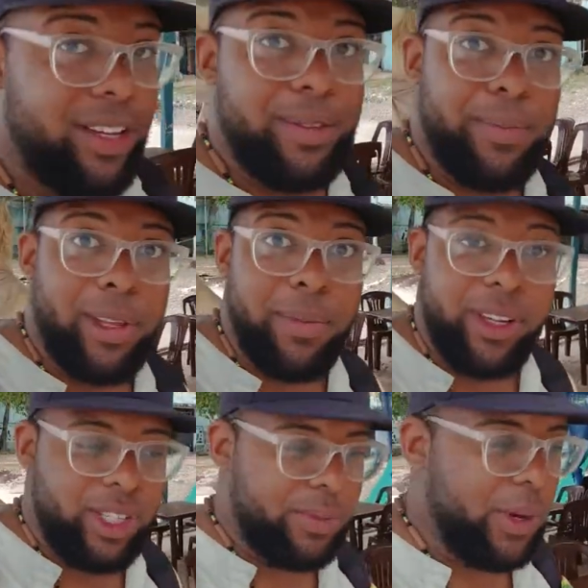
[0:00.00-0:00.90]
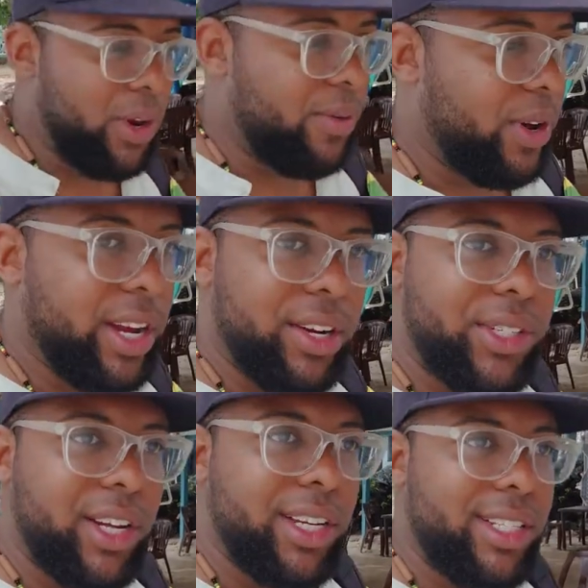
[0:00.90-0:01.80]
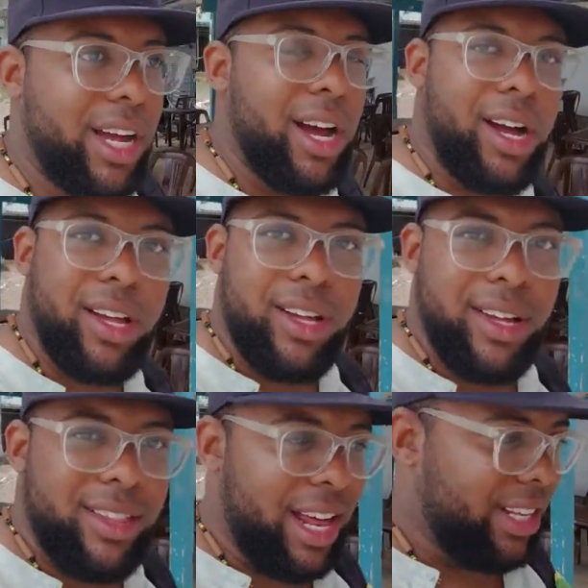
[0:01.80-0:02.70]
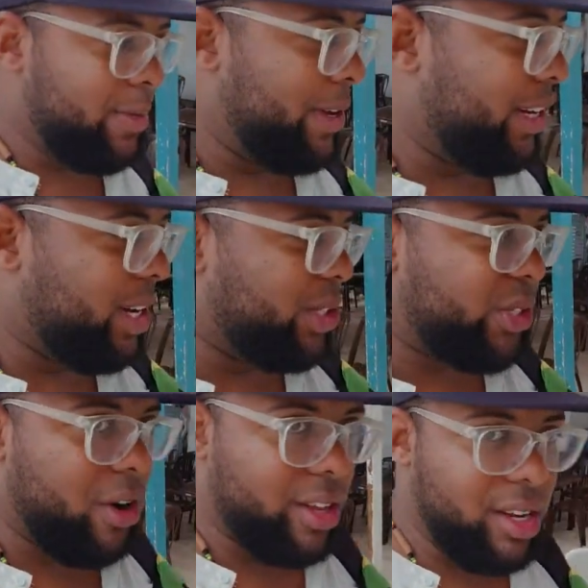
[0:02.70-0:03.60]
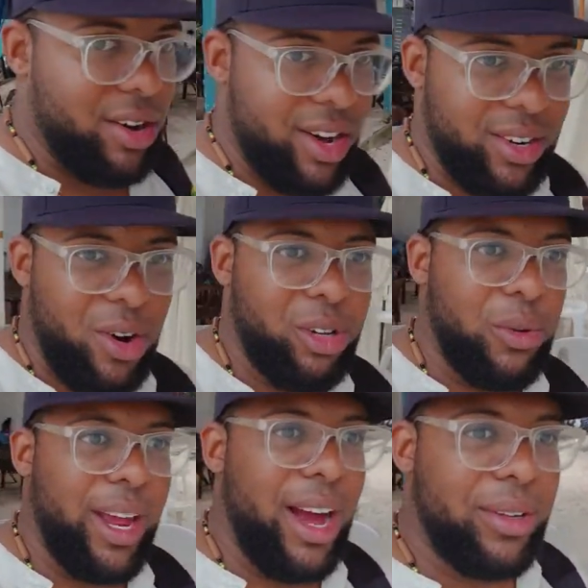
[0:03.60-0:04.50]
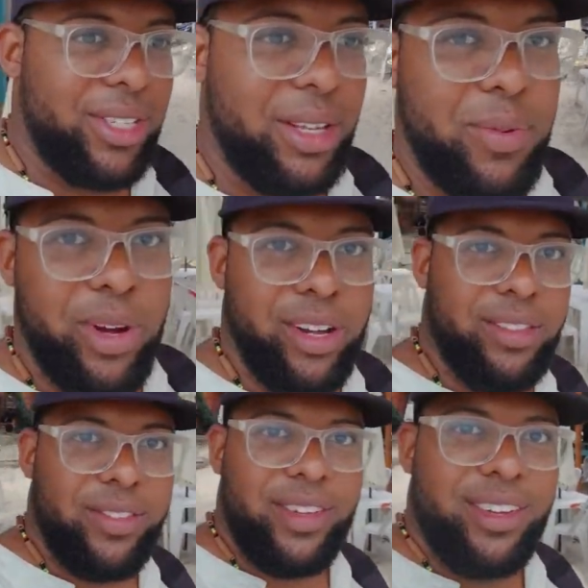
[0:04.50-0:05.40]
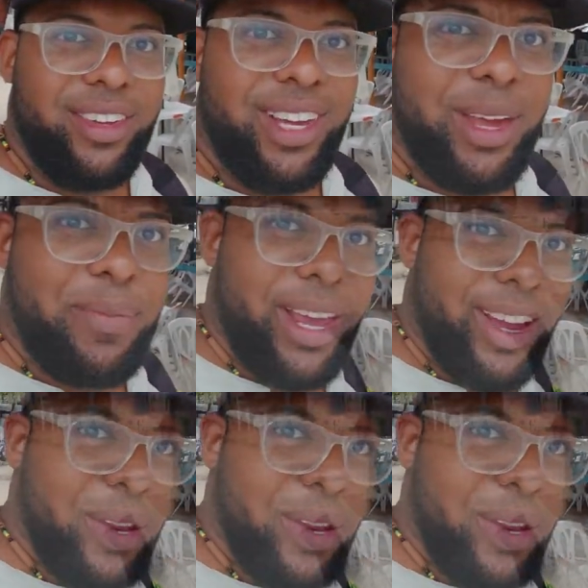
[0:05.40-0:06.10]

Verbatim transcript: the, the, beach is beautiful here. It's just uh, that it's been constructed on all the way out to the point of it being